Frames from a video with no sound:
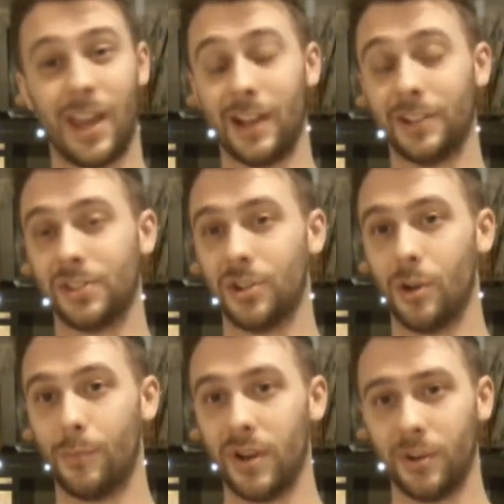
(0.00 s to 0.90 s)

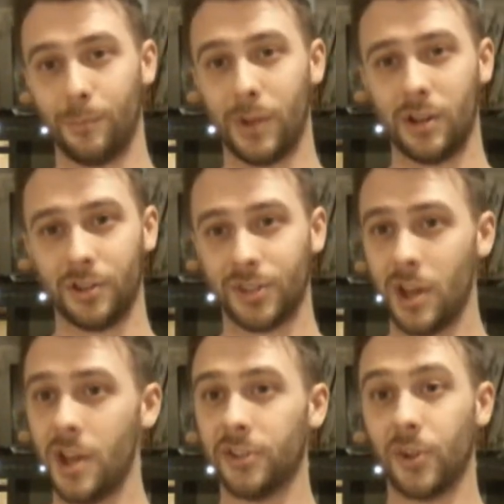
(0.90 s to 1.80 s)
Angostura bitters.
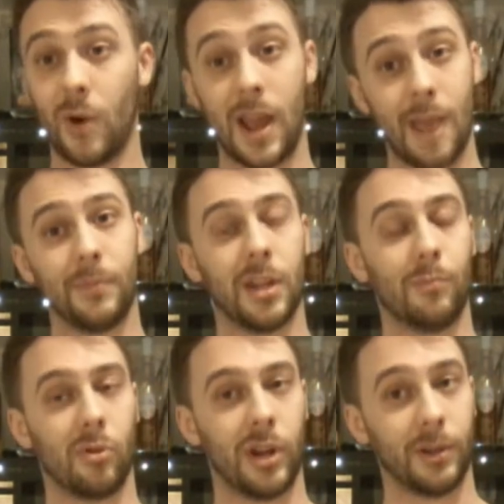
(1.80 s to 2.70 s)
So I am
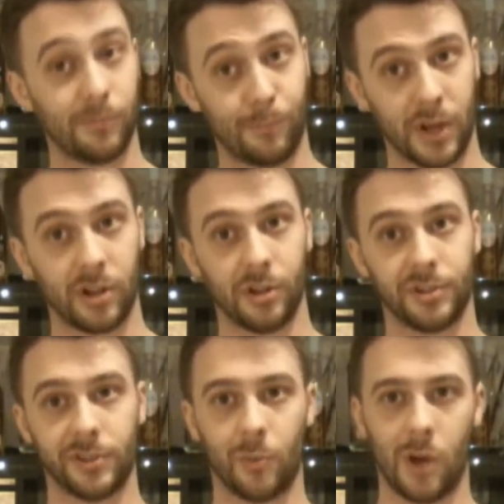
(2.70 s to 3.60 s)
gonna bring
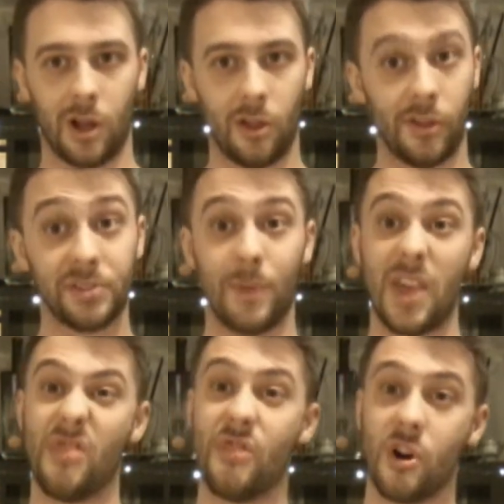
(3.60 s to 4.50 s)
bitters as well. That's
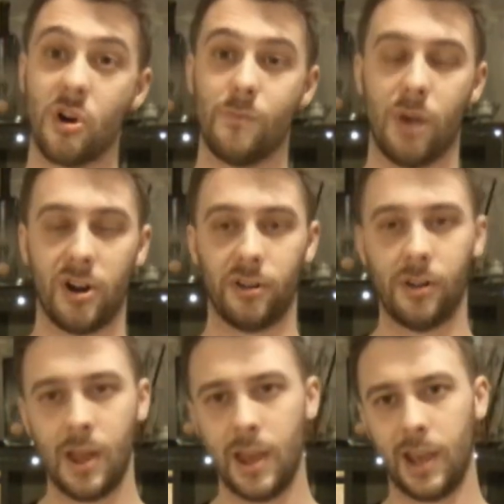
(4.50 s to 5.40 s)
my 3rd
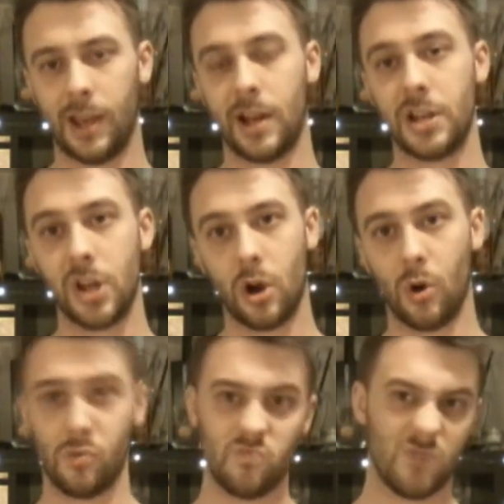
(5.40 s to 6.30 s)
bottle, and I
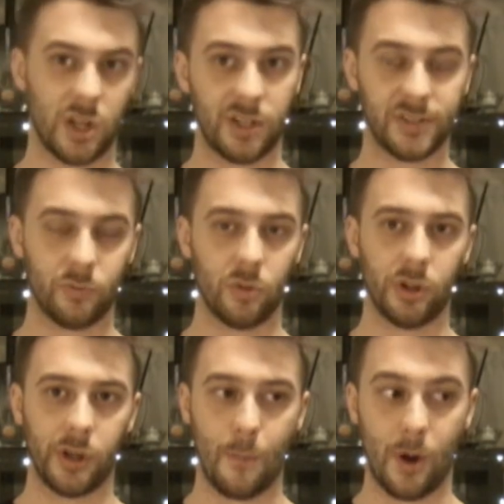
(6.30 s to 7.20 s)
know it isn't
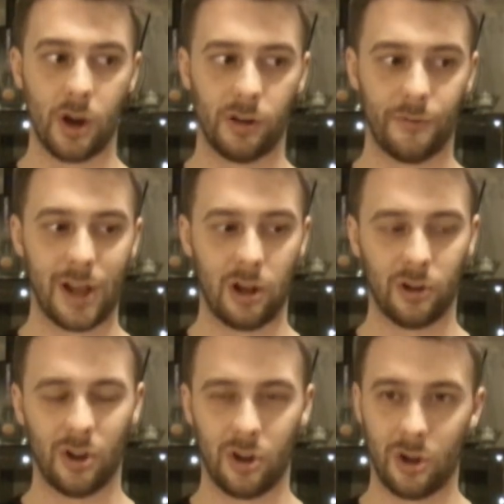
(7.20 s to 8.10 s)
really a bottle of
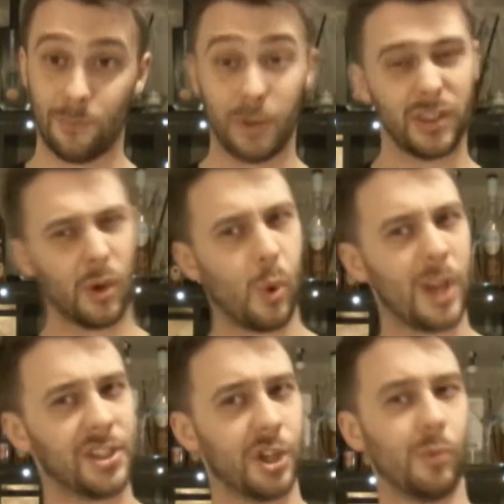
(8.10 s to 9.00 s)
alcohol, but the
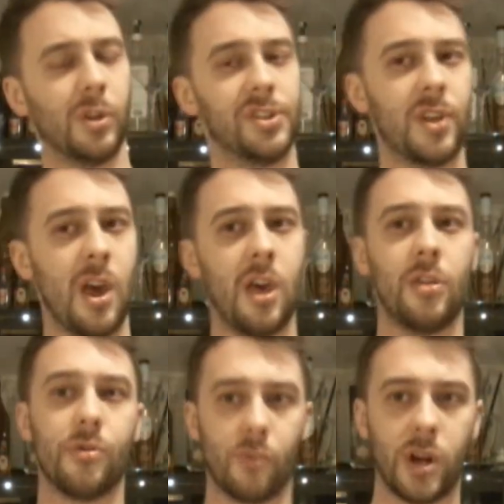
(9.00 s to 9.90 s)
question was
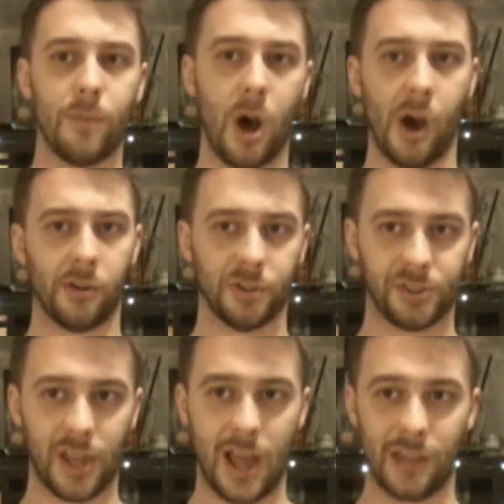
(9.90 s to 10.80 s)
3
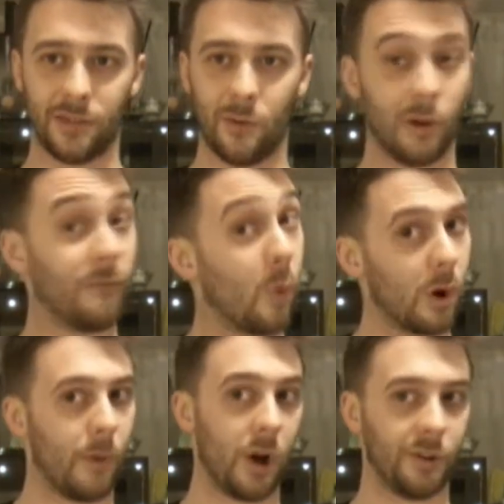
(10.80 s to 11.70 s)
bottles, or
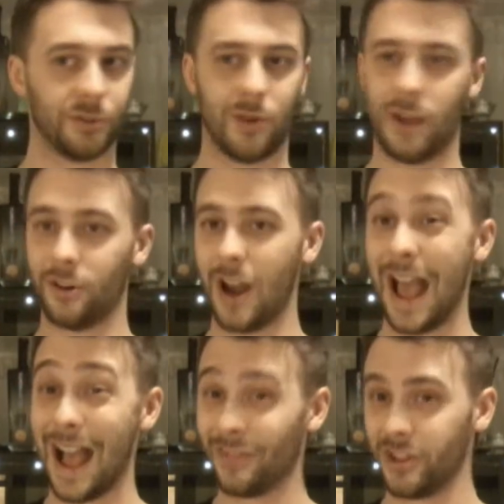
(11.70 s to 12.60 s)
4 bottles rather,
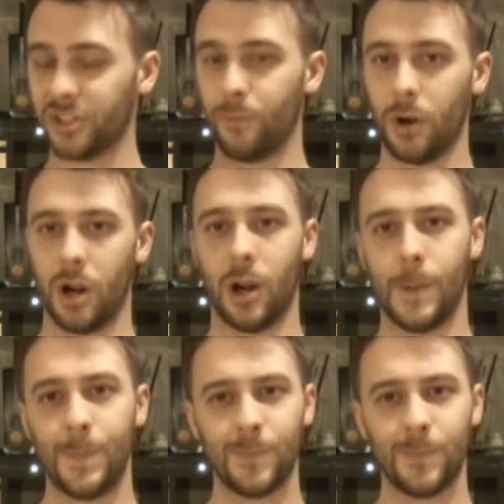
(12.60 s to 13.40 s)
at this bar.